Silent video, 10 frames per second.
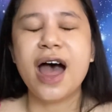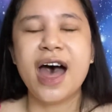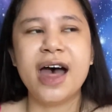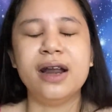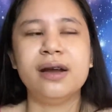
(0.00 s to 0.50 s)

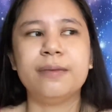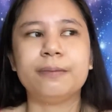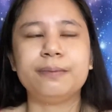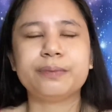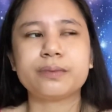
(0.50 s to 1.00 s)
And
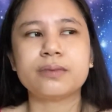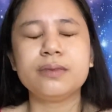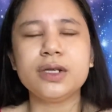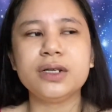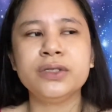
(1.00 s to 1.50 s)

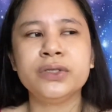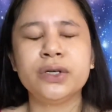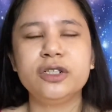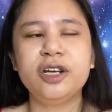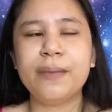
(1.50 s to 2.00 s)

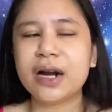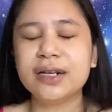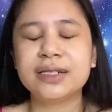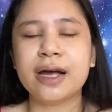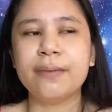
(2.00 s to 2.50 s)
so she
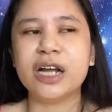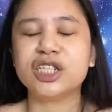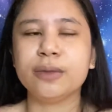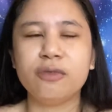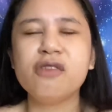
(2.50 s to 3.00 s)
marries him and
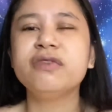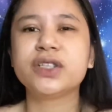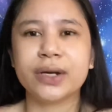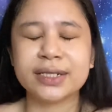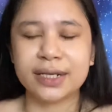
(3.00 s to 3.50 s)
she moves to his